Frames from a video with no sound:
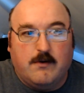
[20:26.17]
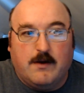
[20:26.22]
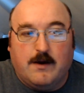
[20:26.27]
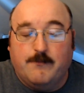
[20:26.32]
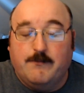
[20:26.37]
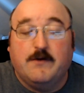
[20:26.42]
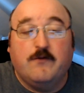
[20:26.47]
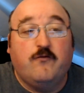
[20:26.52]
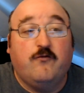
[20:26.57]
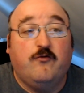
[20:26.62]
I'm
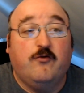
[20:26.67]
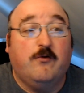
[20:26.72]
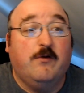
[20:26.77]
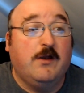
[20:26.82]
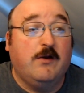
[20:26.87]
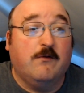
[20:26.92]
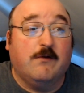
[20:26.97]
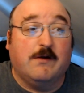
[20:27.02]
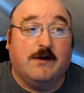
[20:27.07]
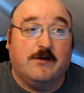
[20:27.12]
not showing
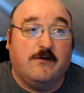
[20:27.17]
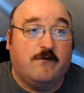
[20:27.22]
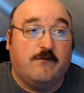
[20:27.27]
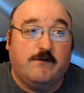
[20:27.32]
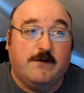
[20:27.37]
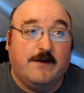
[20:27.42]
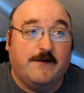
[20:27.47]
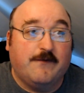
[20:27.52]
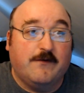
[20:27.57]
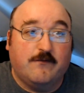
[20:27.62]
you how to
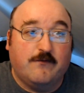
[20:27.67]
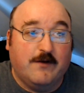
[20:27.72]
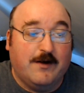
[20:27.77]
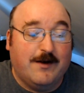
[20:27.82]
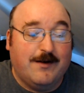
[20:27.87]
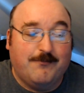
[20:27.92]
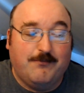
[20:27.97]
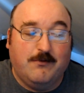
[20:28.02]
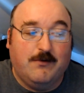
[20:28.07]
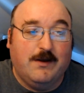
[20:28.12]
set this
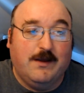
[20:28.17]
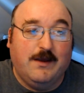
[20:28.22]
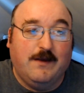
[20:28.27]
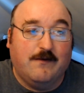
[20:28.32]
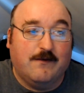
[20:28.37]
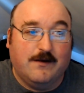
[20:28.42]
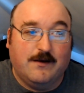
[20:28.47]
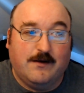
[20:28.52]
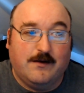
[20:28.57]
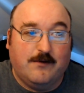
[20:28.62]
up or
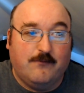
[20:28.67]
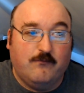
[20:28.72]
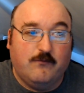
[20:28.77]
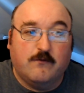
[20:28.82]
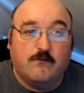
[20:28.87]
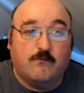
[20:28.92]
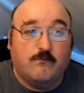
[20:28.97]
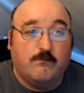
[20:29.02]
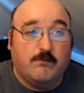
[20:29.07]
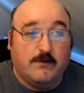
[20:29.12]
anything. I'm
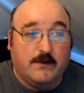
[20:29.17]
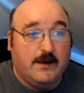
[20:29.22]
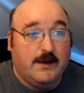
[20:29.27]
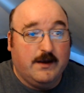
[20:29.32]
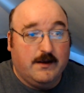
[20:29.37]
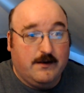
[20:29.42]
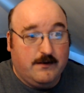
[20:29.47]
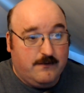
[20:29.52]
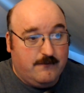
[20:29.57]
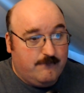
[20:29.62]
just playing it.